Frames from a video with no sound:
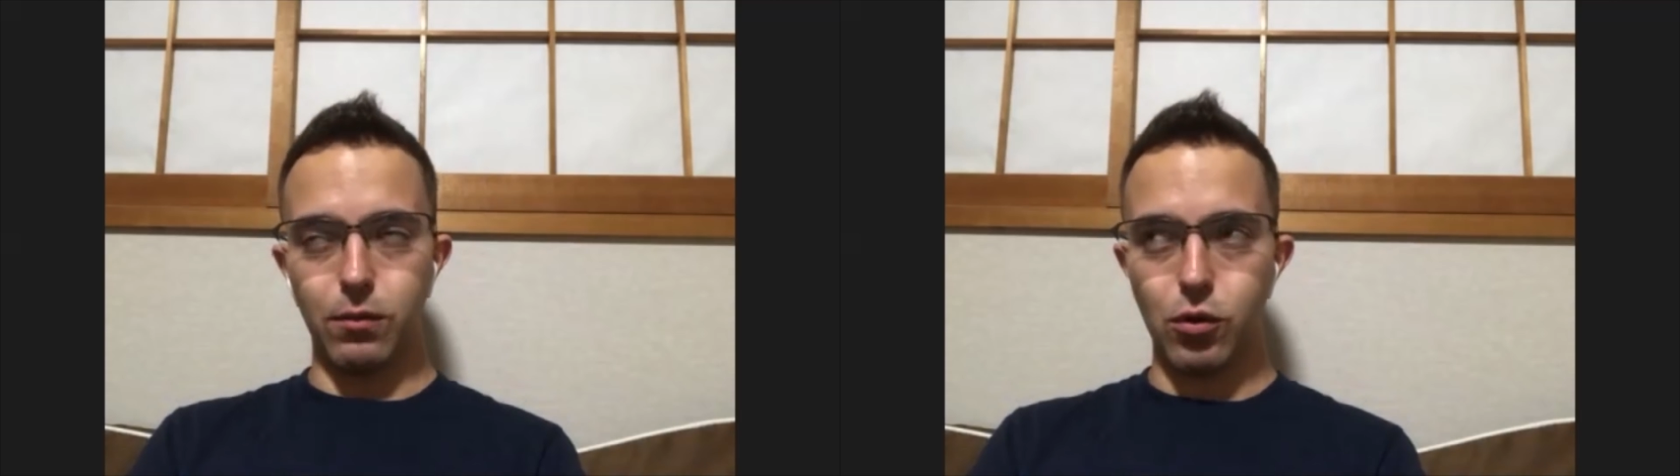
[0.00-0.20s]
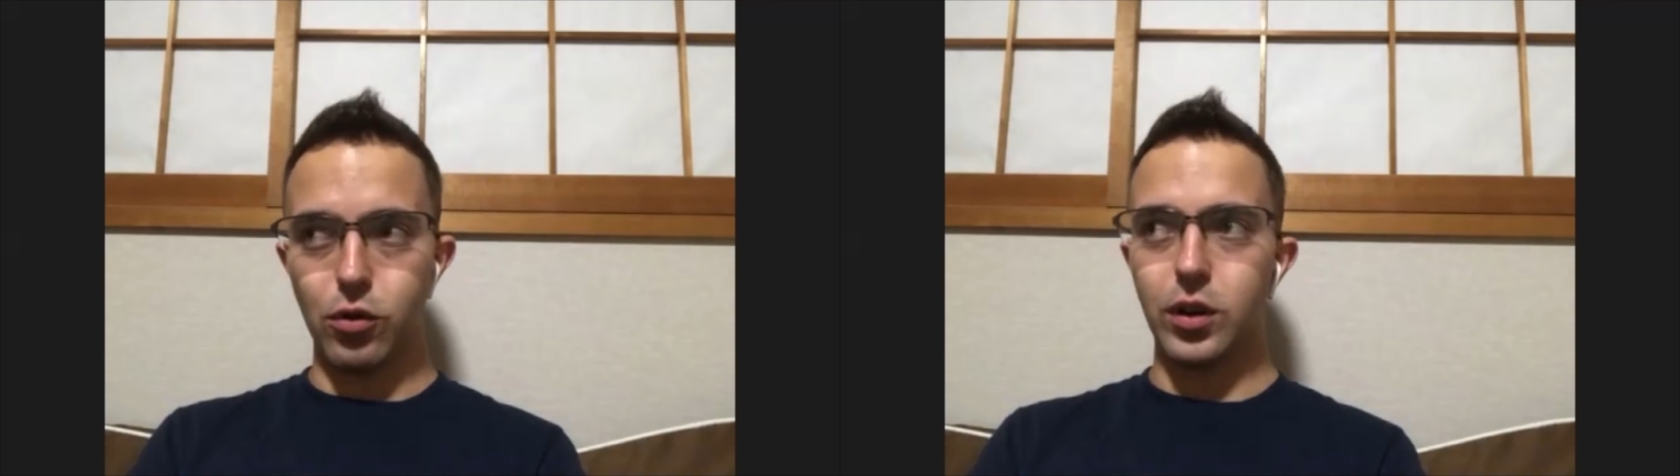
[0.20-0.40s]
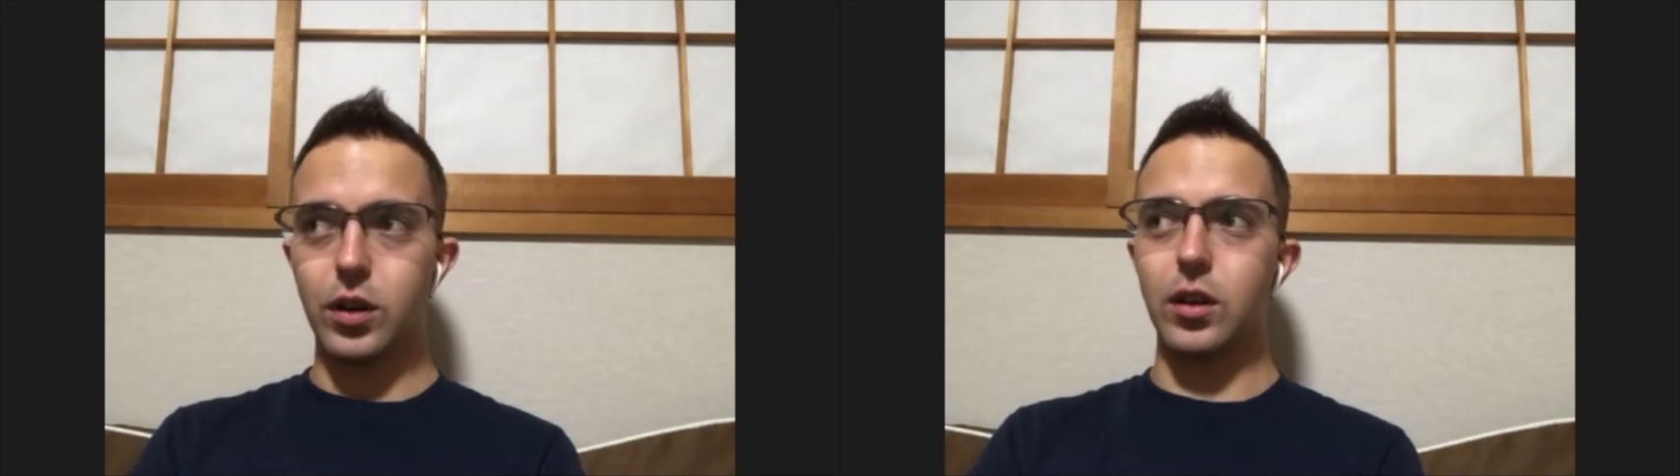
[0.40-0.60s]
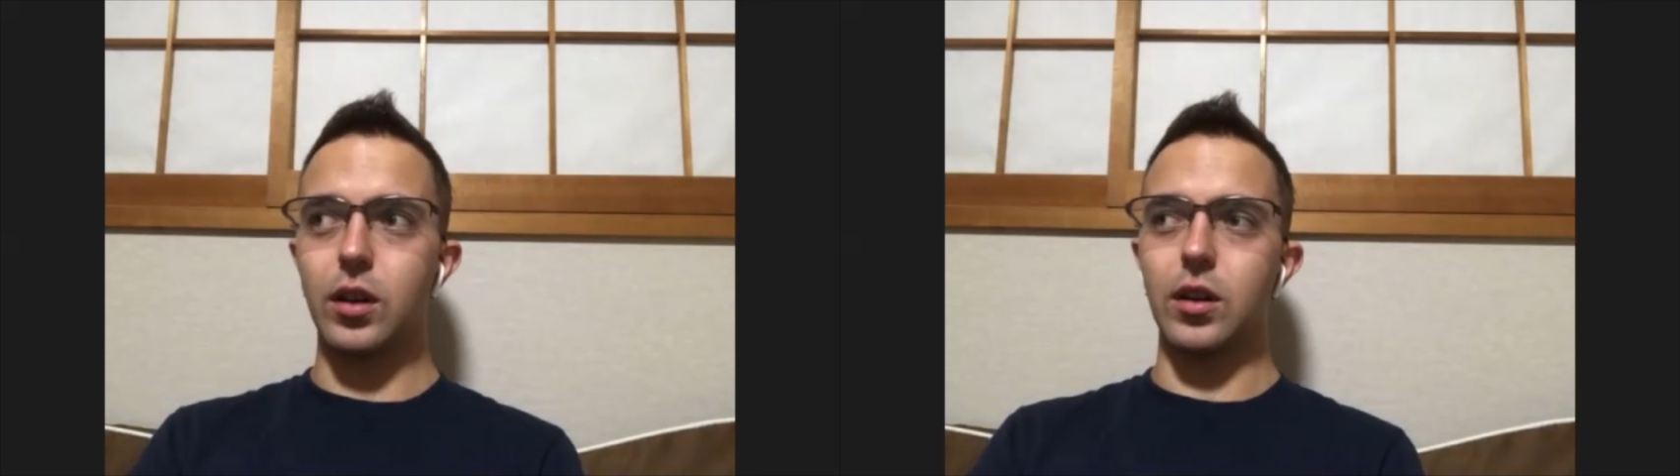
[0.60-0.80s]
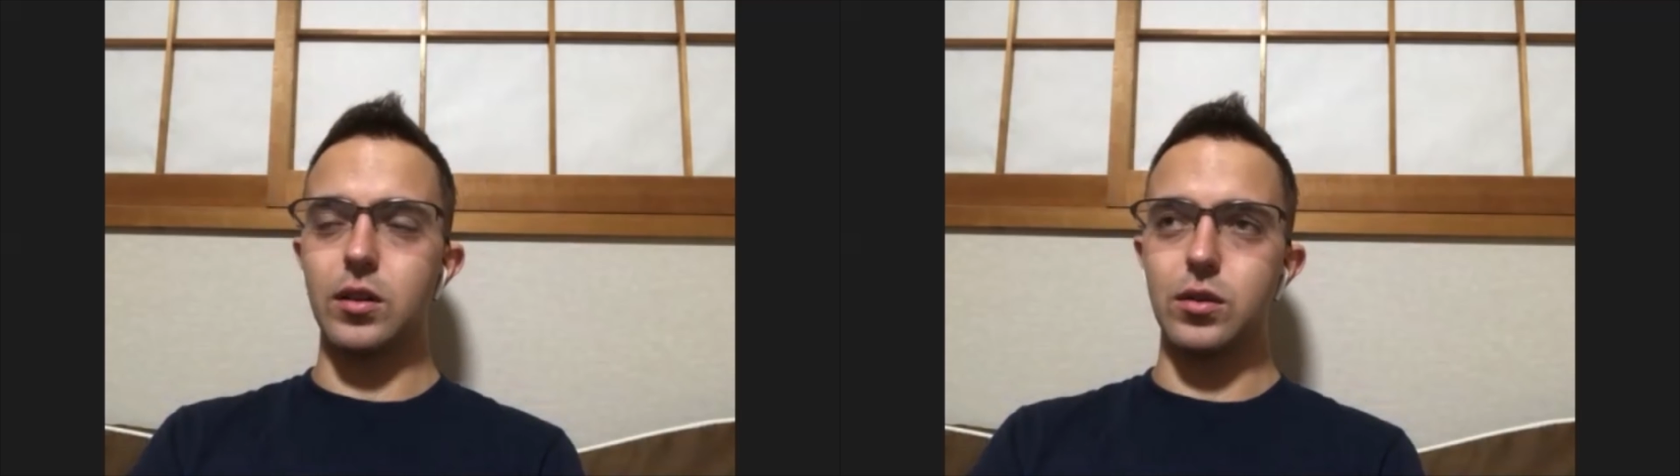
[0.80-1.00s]
work
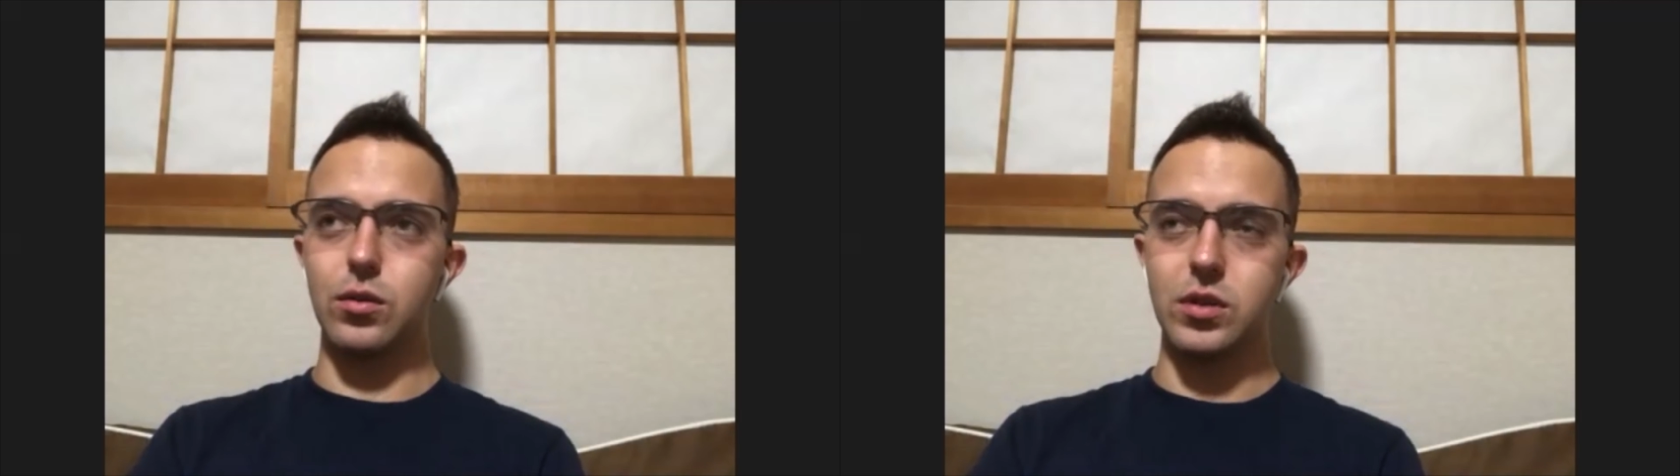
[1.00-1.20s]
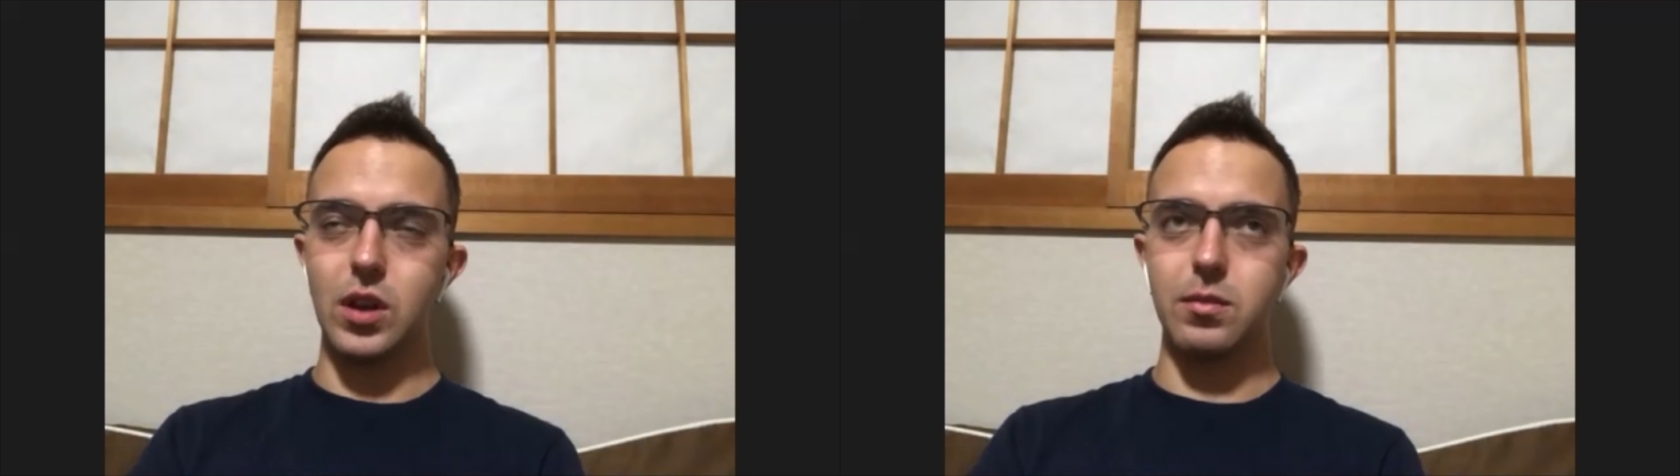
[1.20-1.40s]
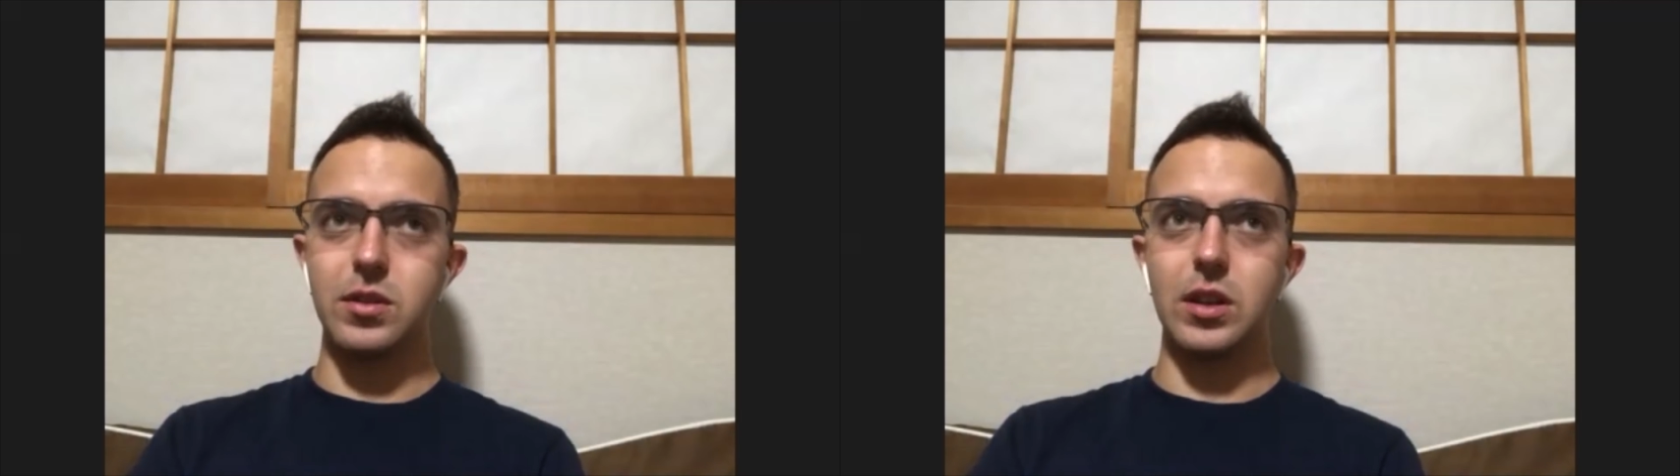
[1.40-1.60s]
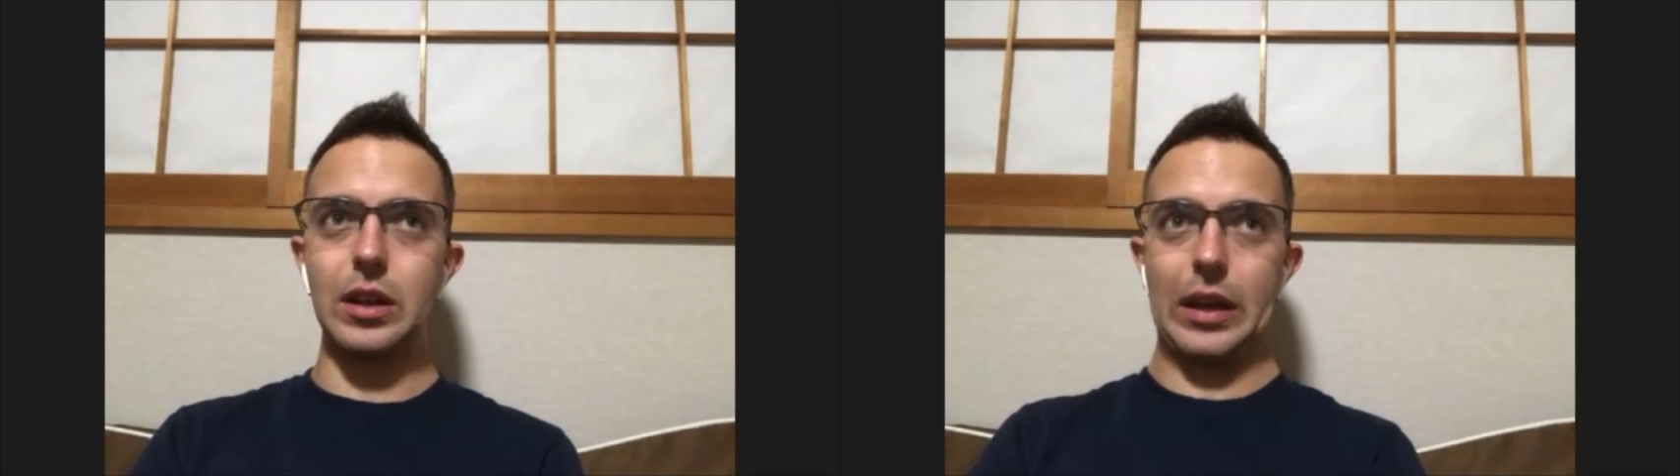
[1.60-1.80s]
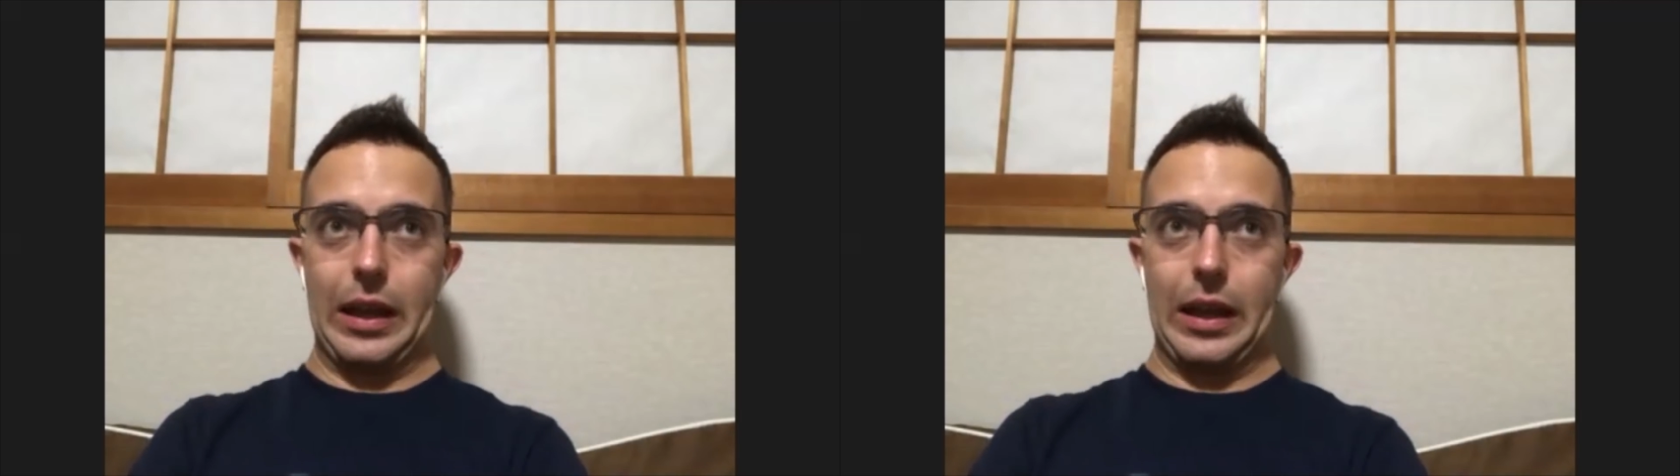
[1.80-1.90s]
and do something.